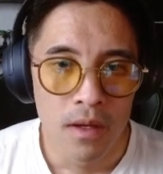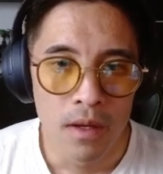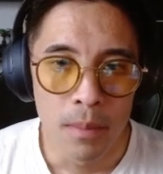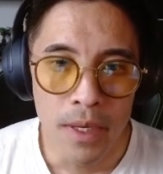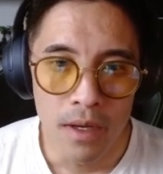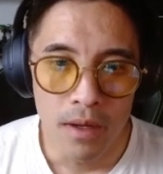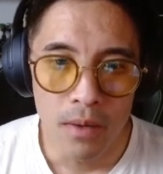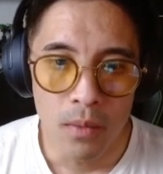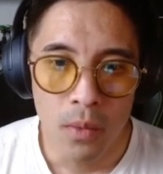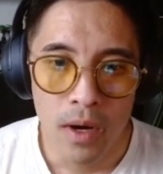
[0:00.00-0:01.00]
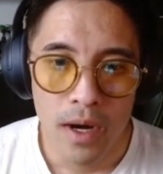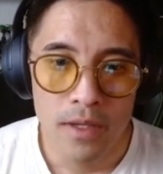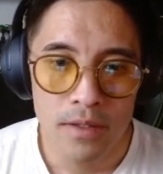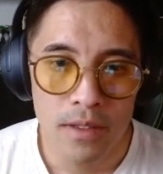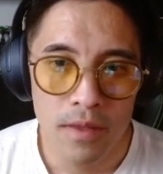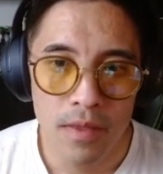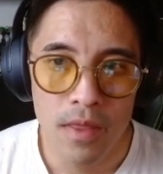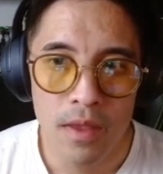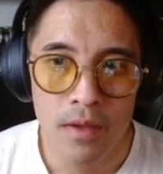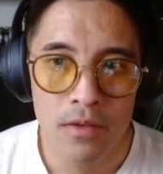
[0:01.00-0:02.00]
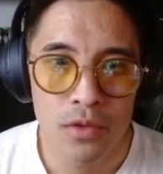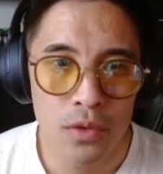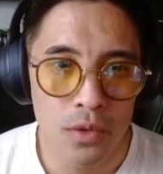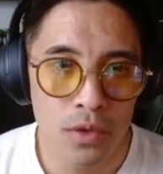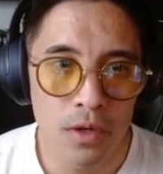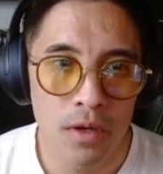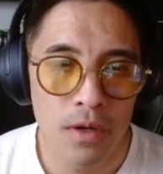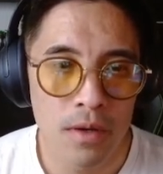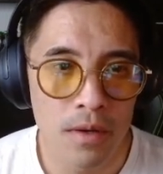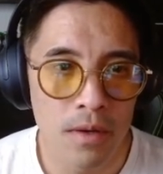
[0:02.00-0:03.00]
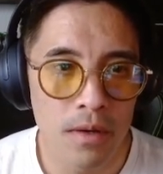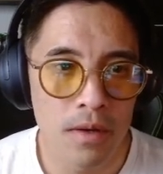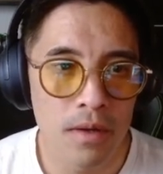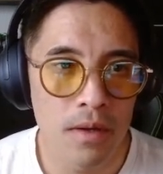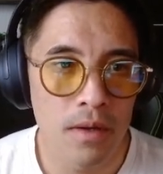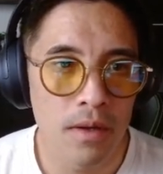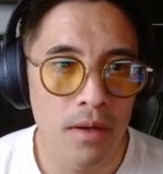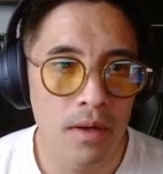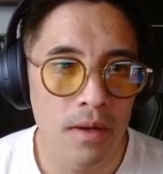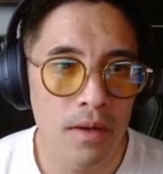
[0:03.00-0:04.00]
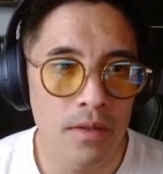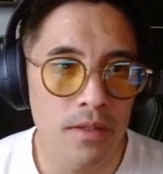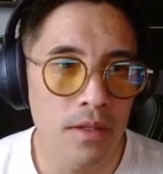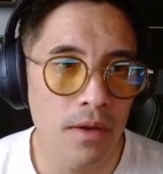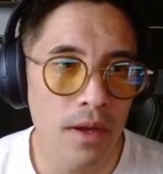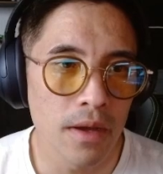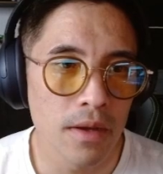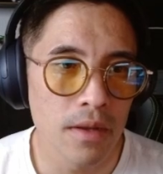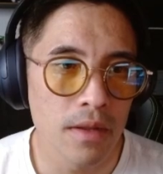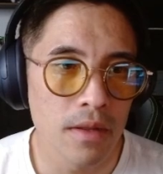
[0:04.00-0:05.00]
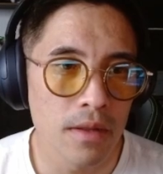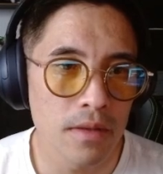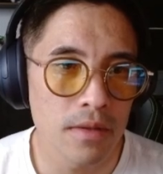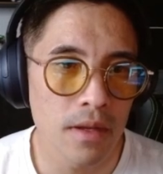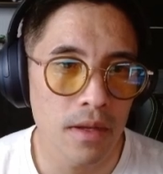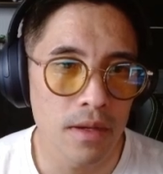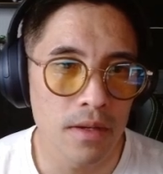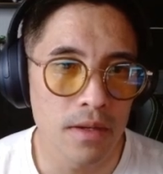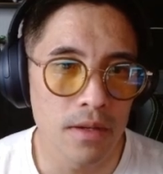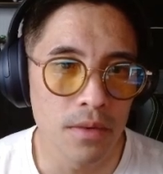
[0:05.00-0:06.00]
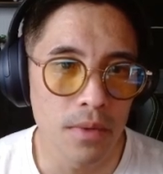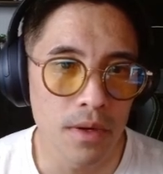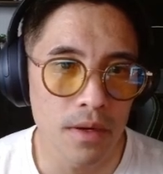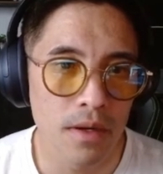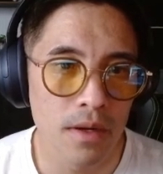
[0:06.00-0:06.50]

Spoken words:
But where I see this tool, see, okay, this thing, it didn't work.